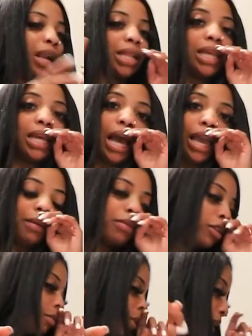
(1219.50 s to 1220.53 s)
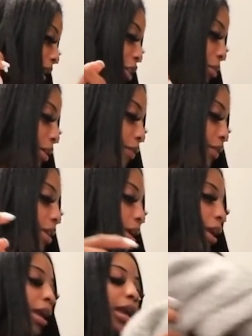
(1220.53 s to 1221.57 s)
but I think I am going to bring earmuffs,
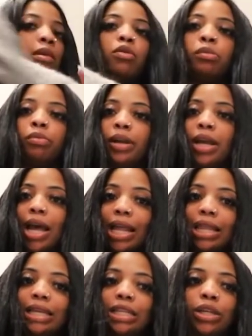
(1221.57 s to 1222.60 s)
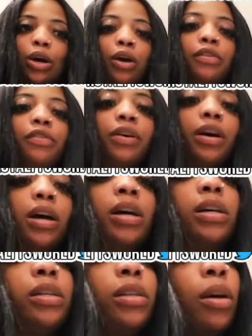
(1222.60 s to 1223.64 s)
and I'm going to bring this scarf.
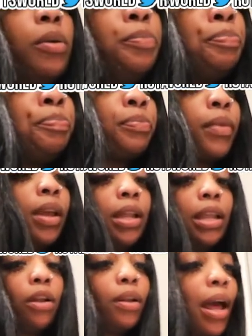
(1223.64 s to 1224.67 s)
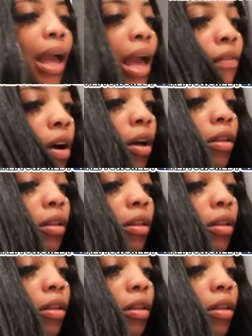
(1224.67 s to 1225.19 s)
So now that I have